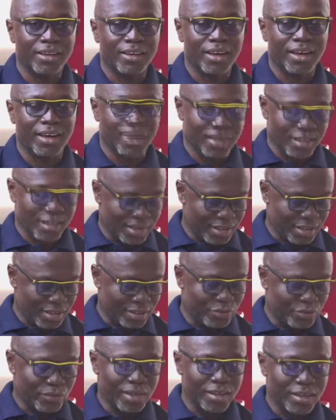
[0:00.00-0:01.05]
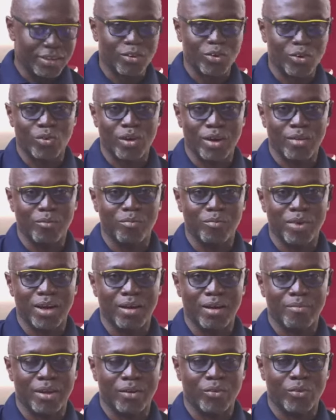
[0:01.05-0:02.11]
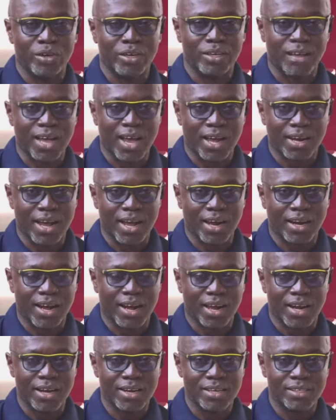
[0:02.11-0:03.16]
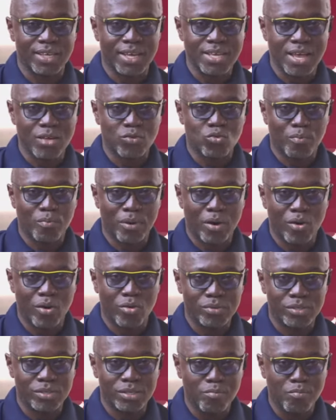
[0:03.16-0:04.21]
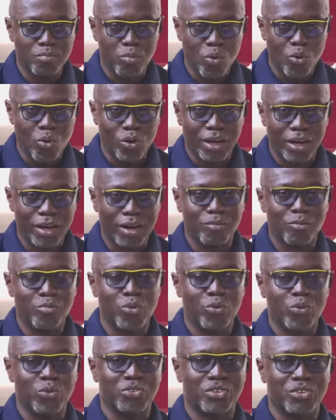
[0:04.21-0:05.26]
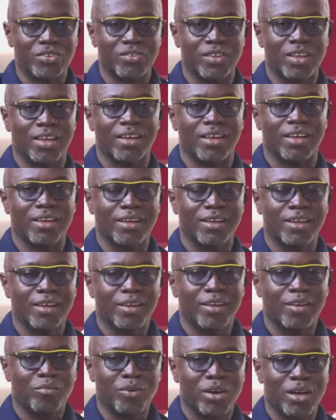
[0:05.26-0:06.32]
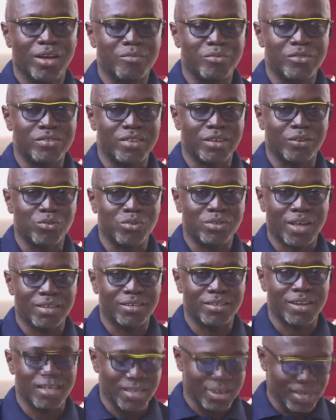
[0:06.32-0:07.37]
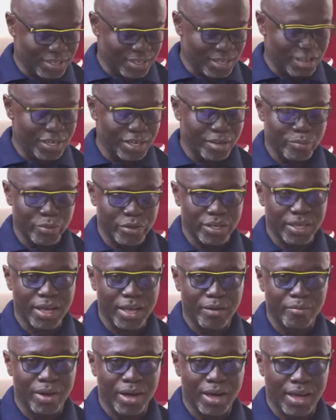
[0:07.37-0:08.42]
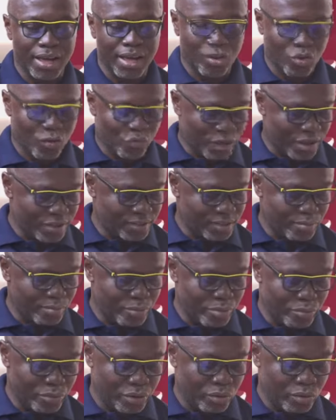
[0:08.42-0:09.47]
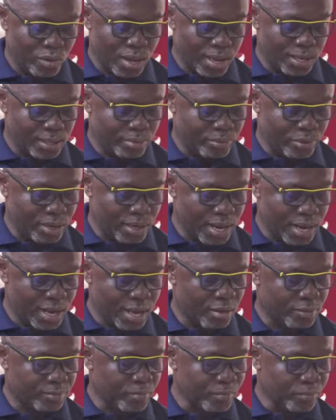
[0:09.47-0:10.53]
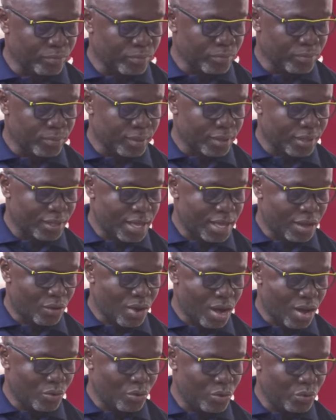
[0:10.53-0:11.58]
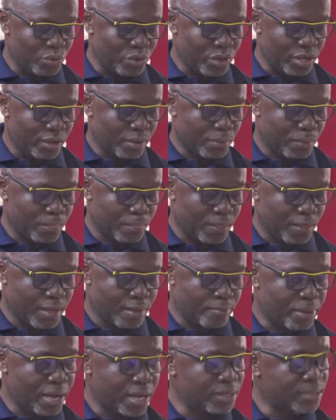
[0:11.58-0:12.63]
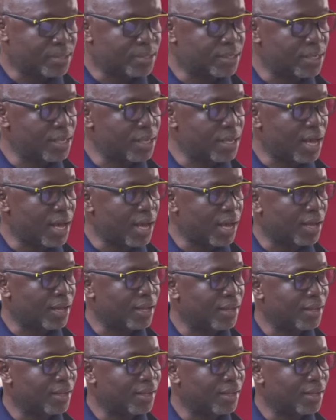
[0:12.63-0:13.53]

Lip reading: na a transfer on one Muhammad or the Kakra crack and send your sopa and say boo and a mobile home says. My mistake 2008 AAB, Emma, a confined same be brain, no, I de brain. And now, yeah, quack, we a banny say, yeah,